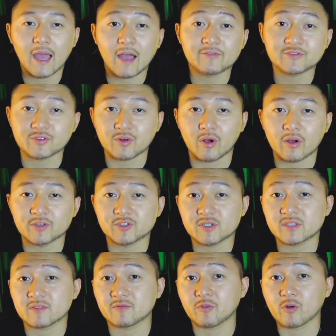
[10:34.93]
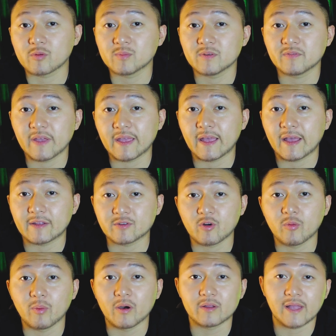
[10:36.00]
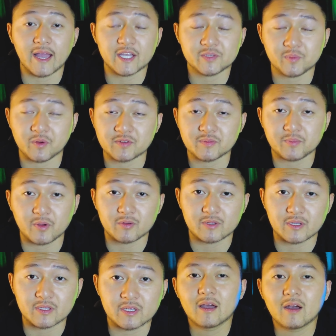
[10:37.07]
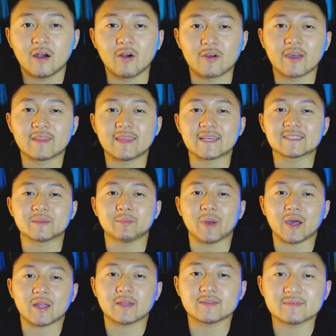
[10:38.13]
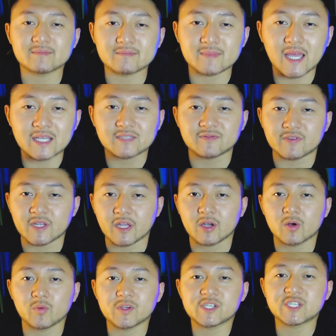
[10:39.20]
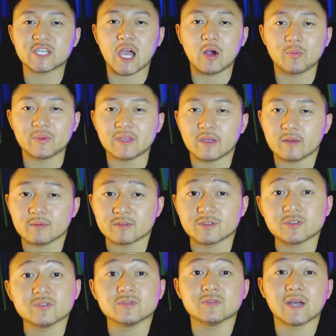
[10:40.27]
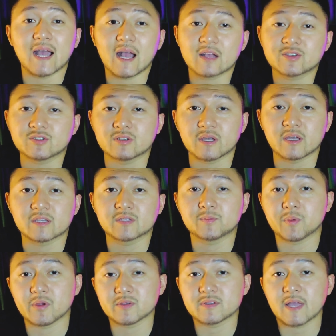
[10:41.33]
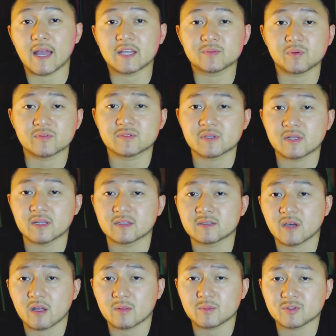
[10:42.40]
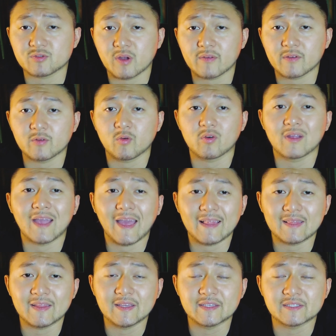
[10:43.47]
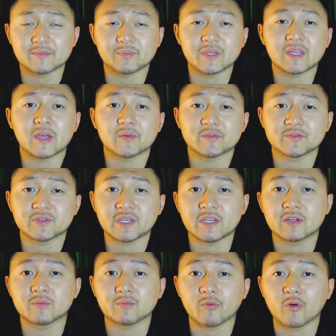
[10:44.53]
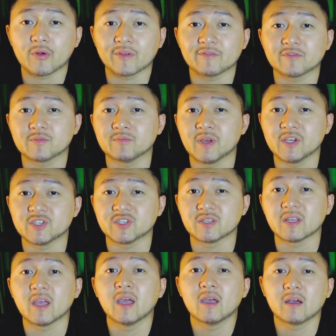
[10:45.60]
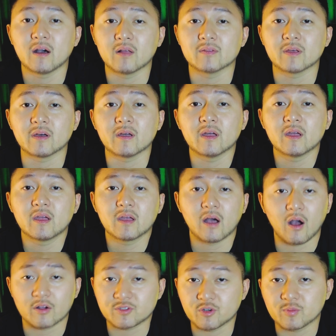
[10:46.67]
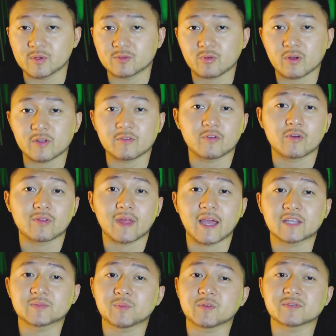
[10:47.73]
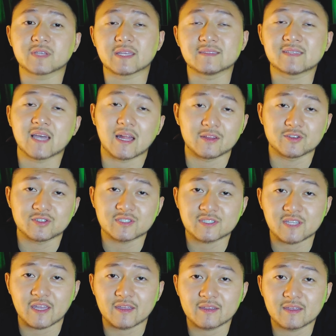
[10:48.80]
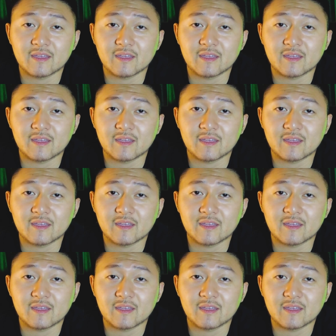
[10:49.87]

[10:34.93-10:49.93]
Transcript: After all, it's just a form of AI robot XPeng's building. Okay, that's about it. Next video, we shall be able to actually experience the XPeng City autonomous driving or at least being able to hear more information on the October 24th XPeng's Intelligence Day.